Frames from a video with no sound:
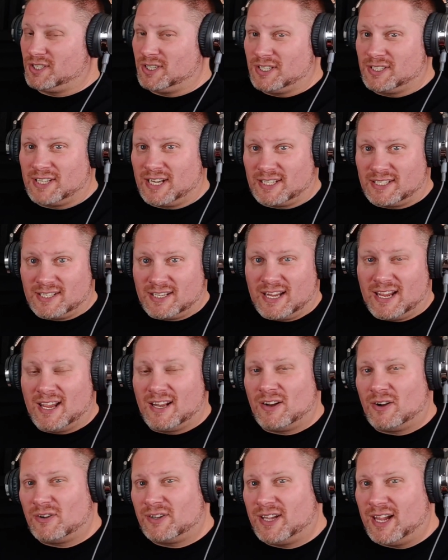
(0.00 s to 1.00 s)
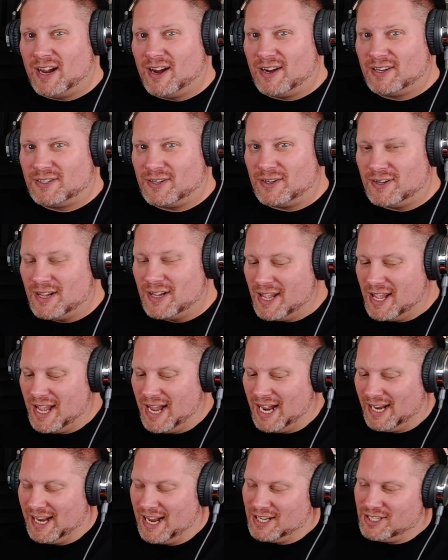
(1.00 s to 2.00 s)
She's like in her character,
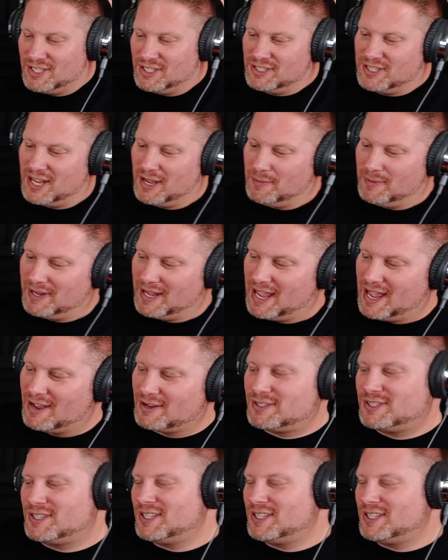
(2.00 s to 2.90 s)
and as she's coming out,